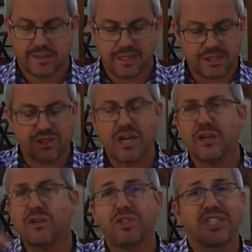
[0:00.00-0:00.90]
There's
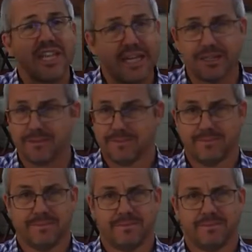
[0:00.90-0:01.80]
no sin,
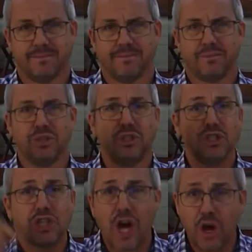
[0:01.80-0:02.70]

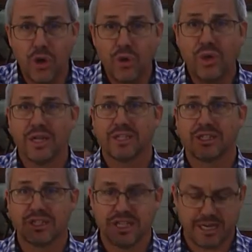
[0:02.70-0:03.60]
no
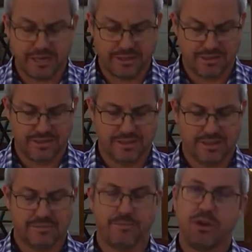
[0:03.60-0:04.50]
sin
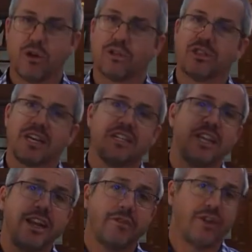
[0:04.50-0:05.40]
beyond such
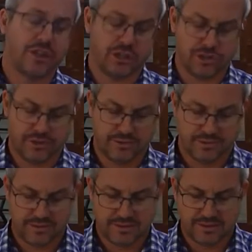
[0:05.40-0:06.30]
intervention.
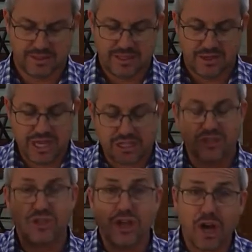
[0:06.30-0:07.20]

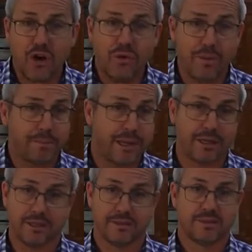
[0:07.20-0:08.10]
There's no
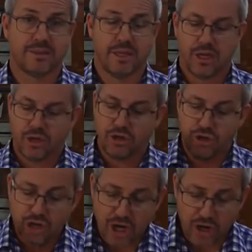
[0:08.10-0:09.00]
rebellion
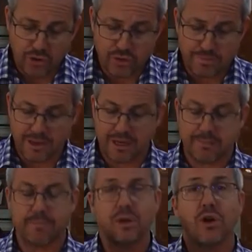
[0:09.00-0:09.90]

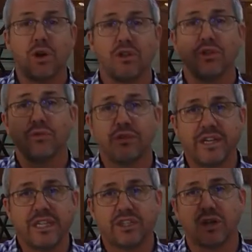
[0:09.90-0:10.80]
beyond the
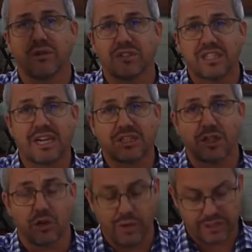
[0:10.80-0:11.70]
reach of such
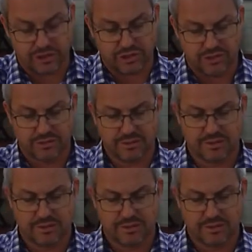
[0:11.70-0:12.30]
a question.